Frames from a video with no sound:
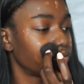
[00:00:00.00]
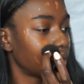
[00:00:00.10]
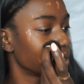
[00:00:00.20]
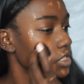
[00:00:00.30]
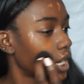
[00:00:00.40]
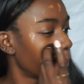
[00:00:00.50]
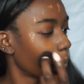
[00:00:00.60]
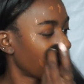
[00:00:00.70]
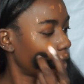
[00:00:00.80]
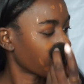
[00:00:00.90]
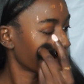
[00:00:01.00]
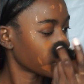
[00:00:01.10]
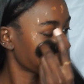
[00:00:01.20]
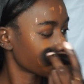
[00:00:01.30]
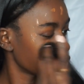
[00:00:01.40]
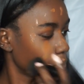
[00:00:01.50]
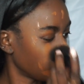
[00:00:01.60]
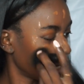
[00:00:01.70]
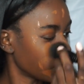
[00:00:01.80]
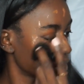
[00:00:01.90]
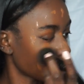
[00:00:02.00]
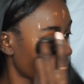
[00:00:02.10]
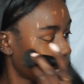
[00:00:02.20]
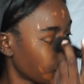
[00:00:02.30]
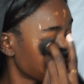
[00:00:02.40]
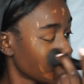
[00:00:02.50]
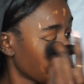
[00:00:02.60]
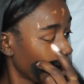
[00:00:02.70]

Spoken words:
flat top powder brush to blend this out,